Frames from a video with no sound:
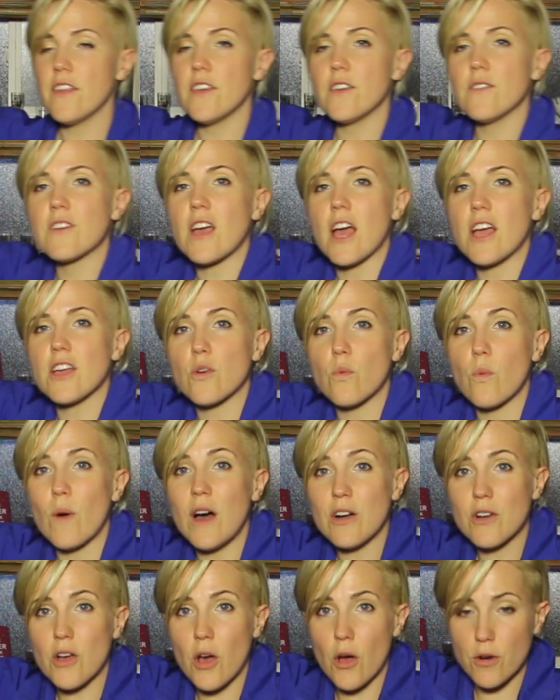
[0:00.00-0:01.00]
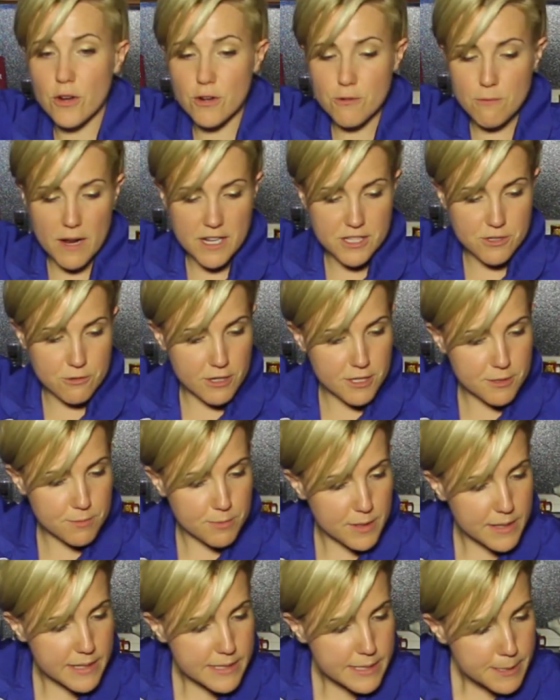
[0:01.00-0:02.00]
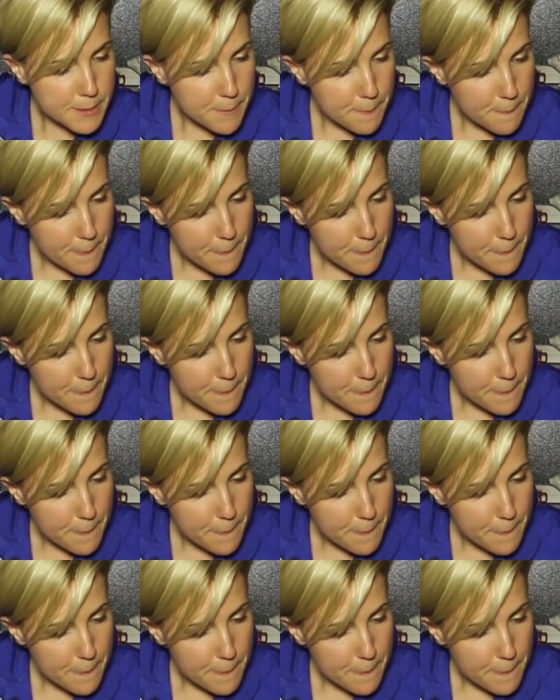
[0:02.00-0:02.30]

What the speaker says: that you've got your well coated Rice Krispies.